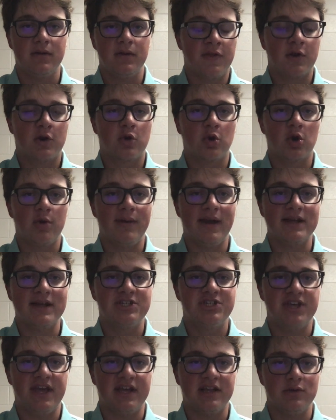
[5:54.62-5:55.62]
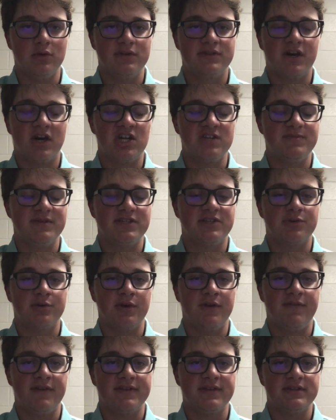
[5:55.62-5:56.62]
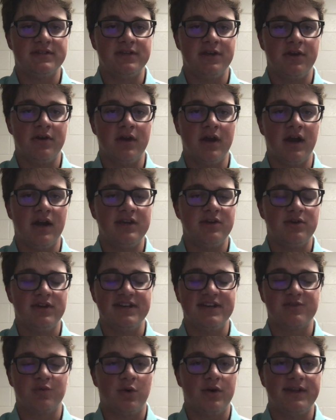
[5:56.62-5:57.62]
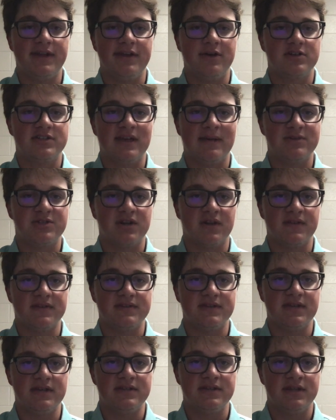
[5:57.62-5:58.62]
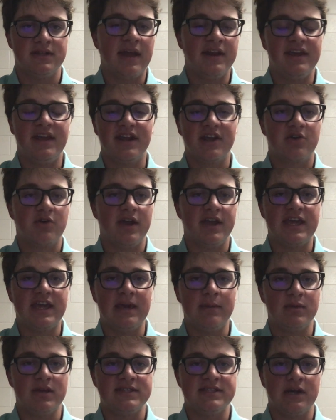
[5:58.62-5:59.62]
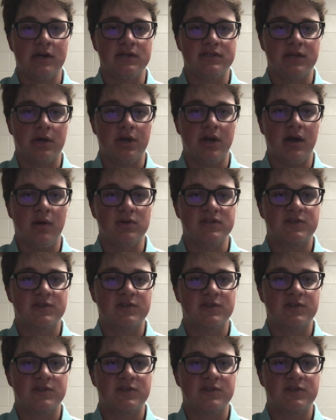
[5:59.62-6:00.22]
Their quarterback Jake Luton has been terrific this year. He only has 1 interception on the season, and he had a great game against Arizona.